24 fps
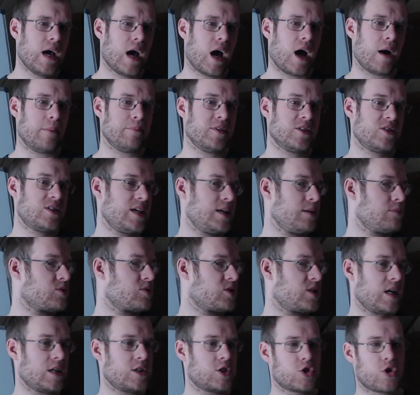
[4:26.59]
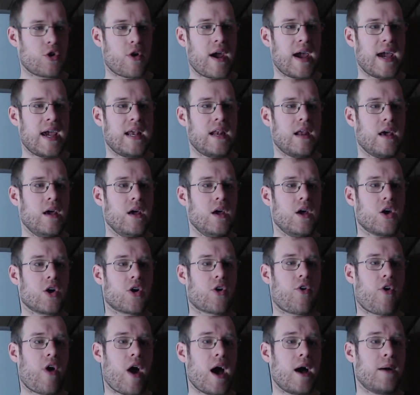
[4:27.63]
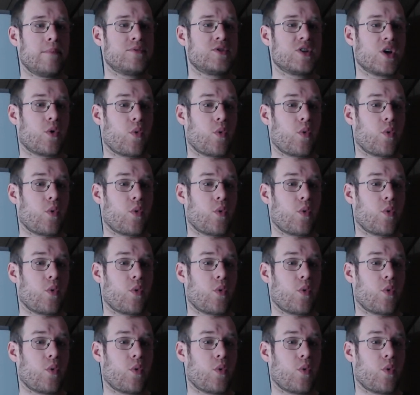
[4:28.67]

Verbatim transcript: Um, the teams did trade grubs.